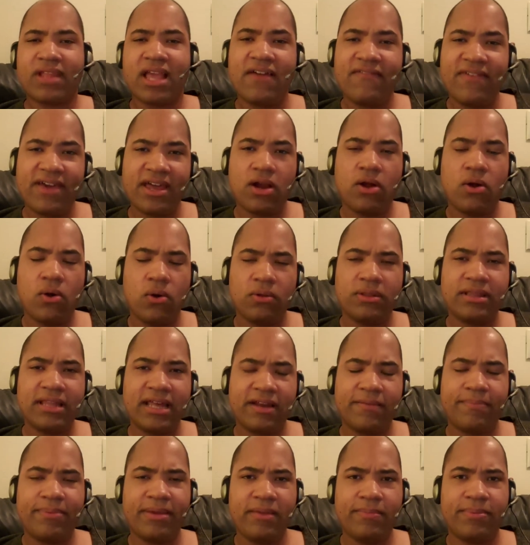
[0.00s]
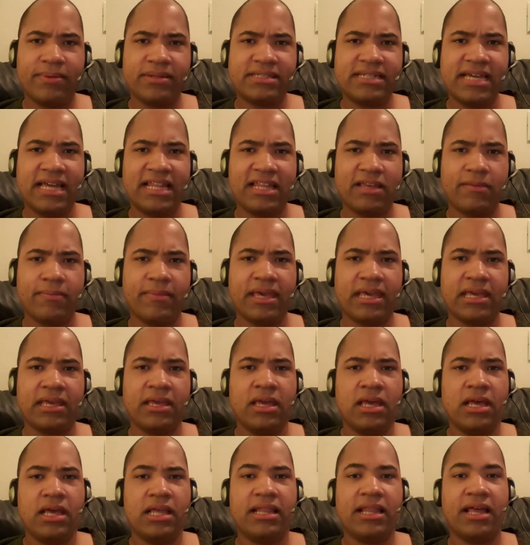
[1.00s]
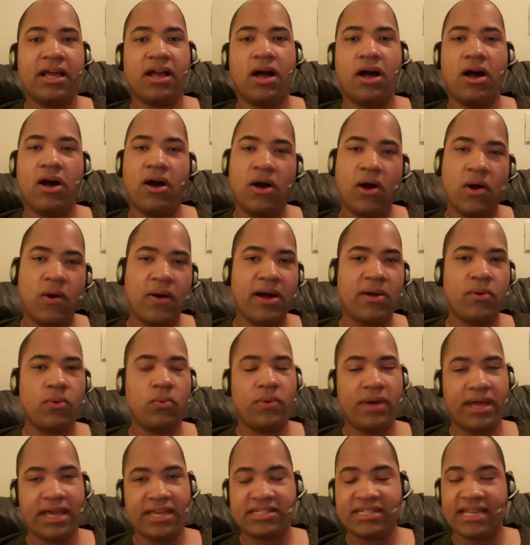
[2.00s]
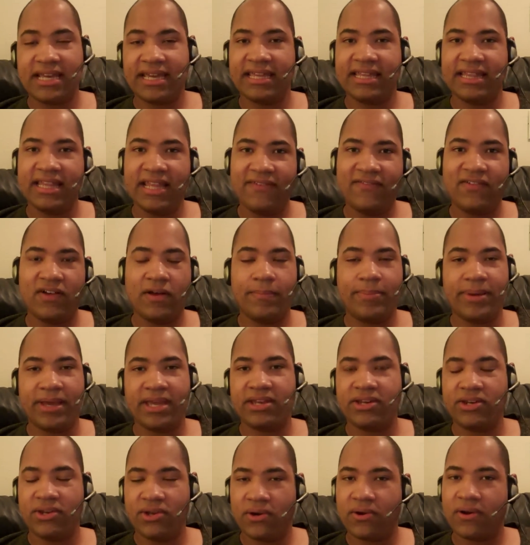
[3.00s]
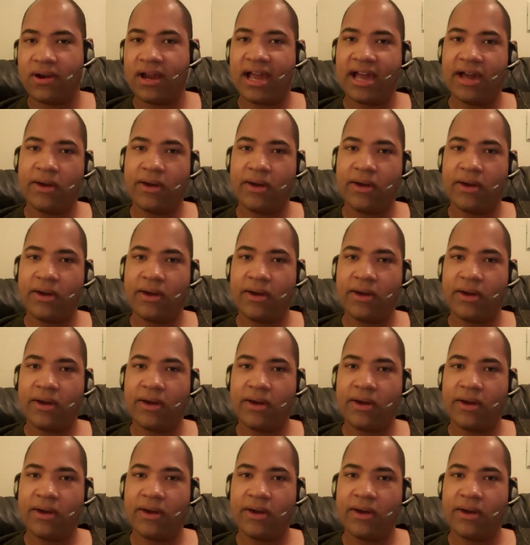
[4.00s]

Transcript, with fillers: I've had a whole lot of people telling me, like, oh, I wish I could live on Pandora.